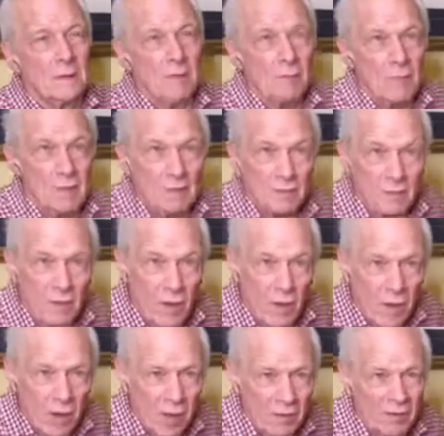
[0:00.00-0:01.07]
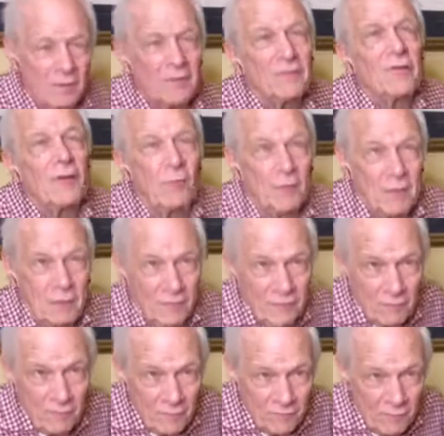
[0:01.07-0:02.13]
We long, don't we,
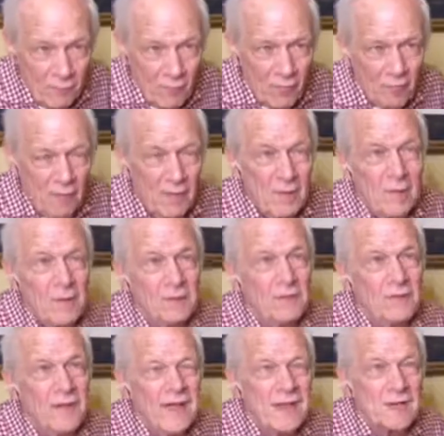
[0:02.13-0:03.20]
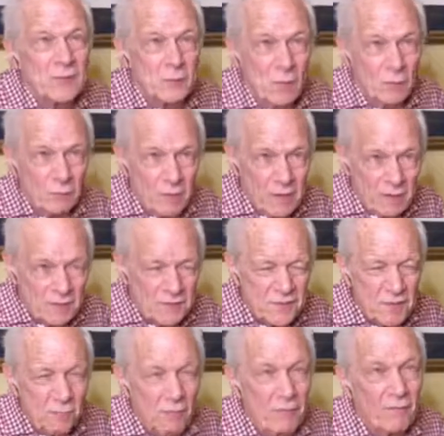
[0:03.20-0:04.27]
for days when we can
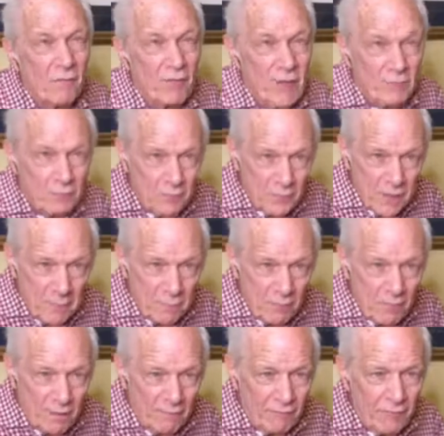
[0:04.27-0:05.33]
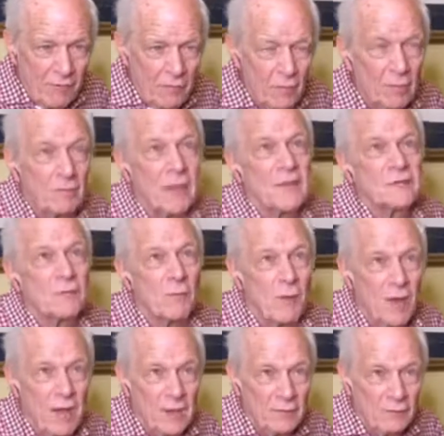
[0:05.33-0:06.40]
sit with a friend with a cup of coffee or a glass of
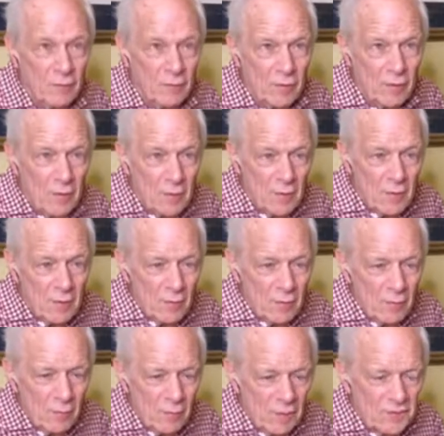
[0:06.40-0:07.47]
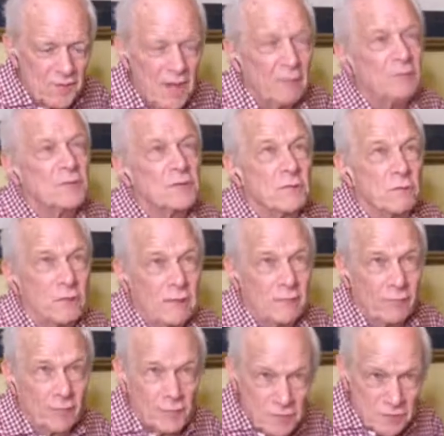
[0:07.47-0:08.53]
wine or a sandwich or
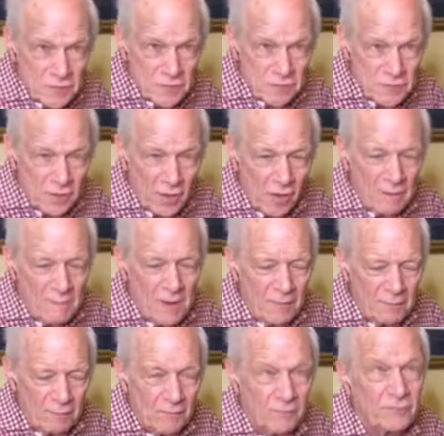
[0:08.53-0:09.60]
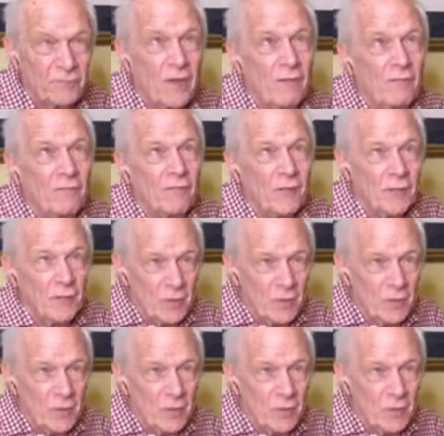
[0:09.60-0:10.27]
whatever and just talk about stuff.